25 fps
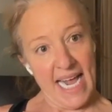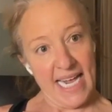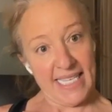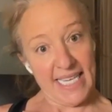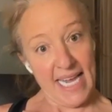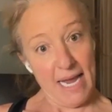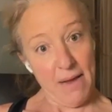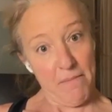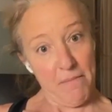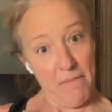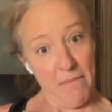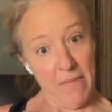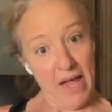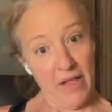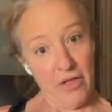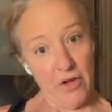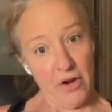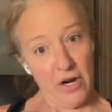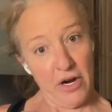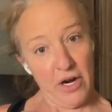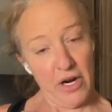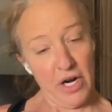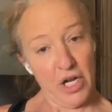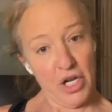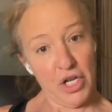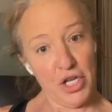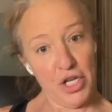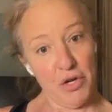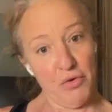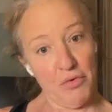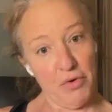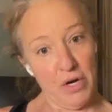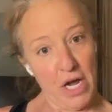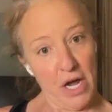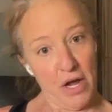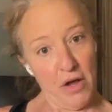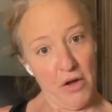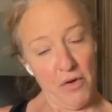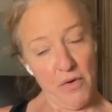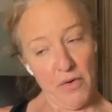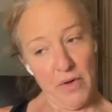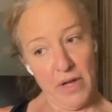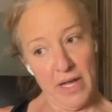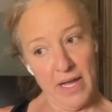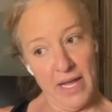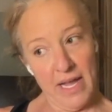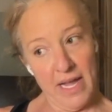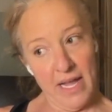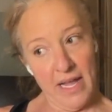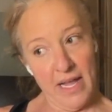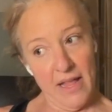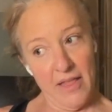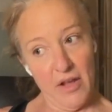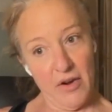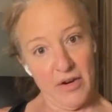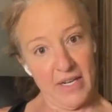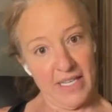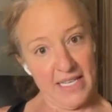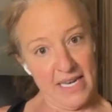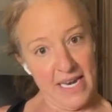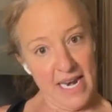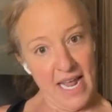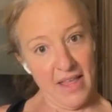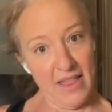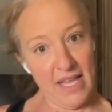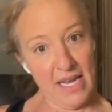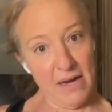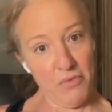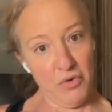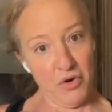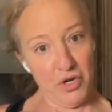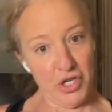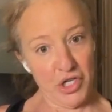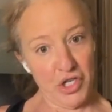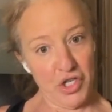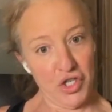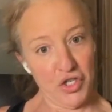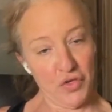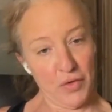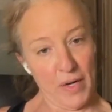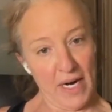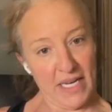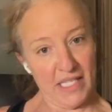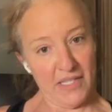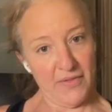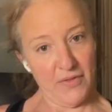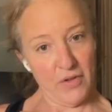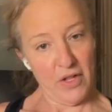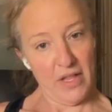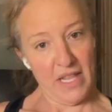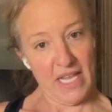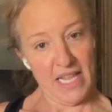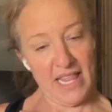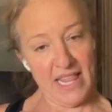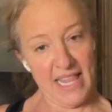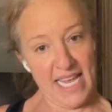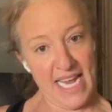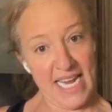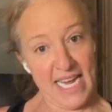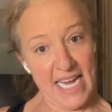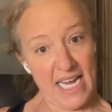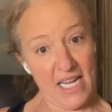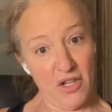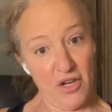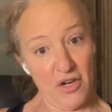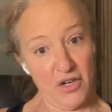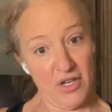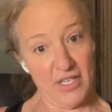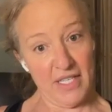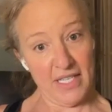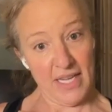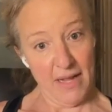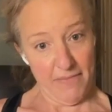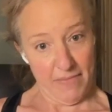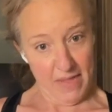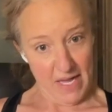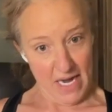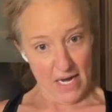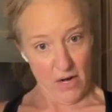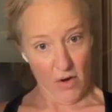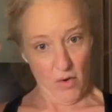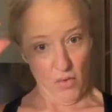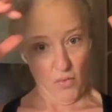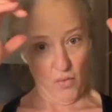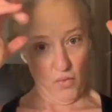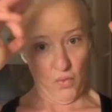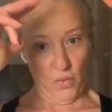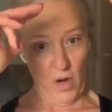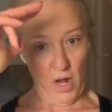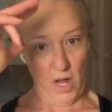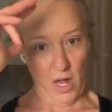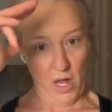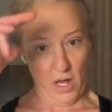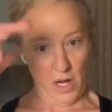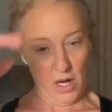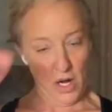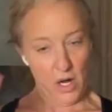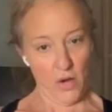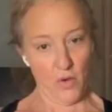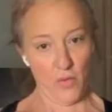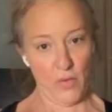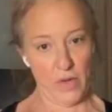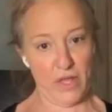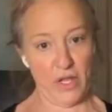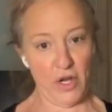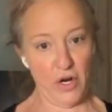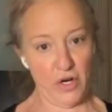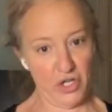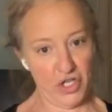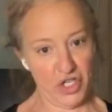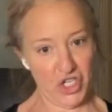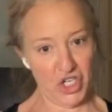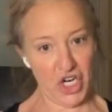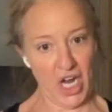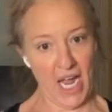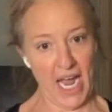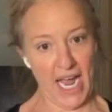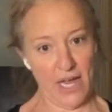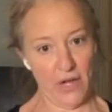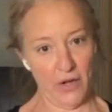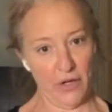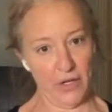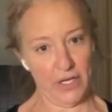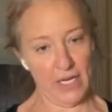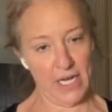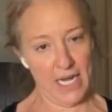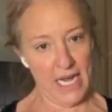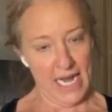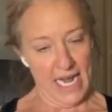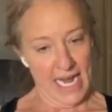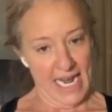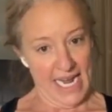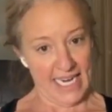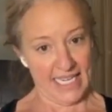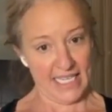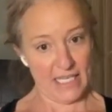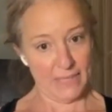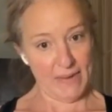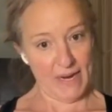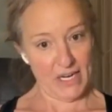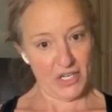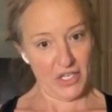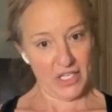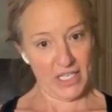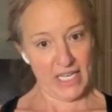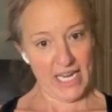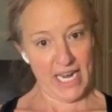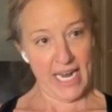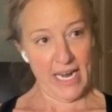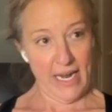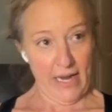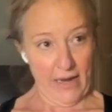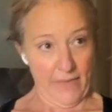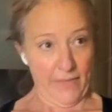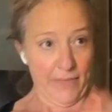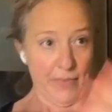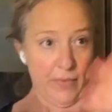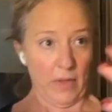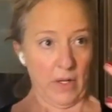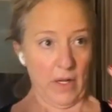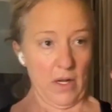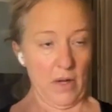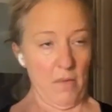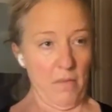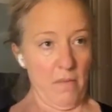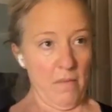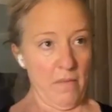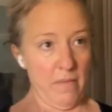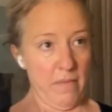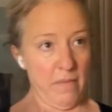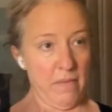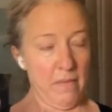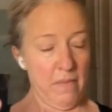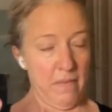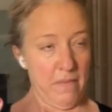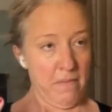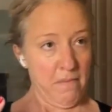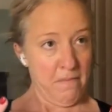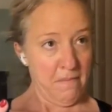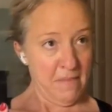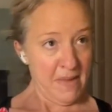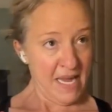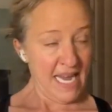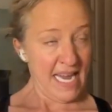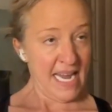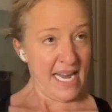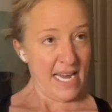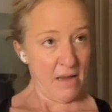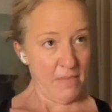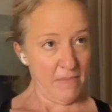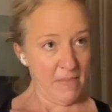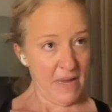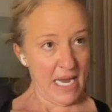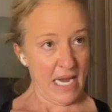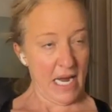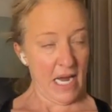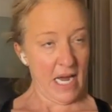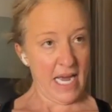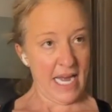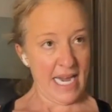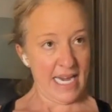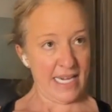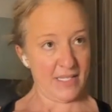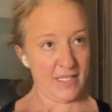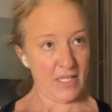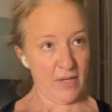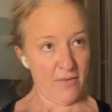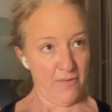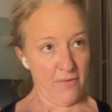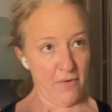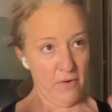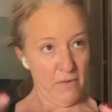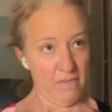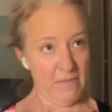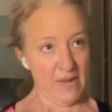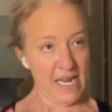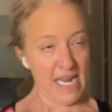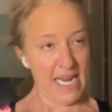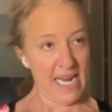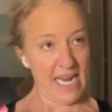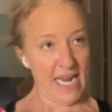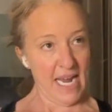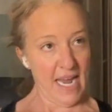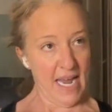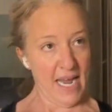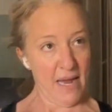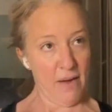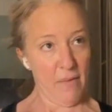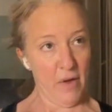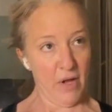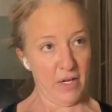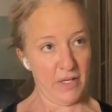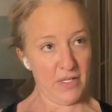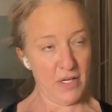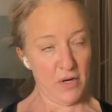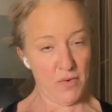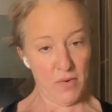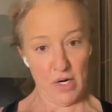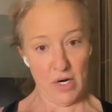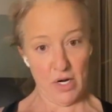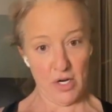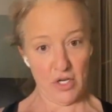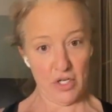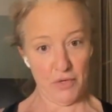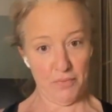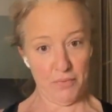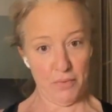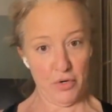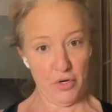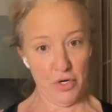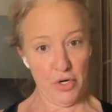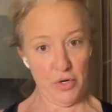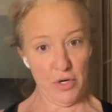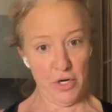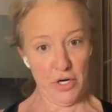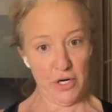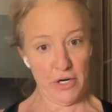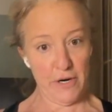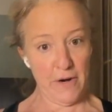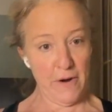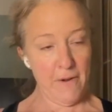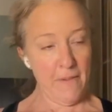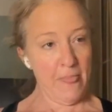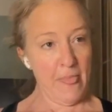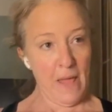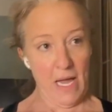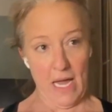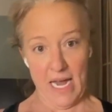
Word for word: As a mother, you know there's nothing more stressful than thinking there's something wrong with your child, especially me, because for me, I'm also an entrepreneur.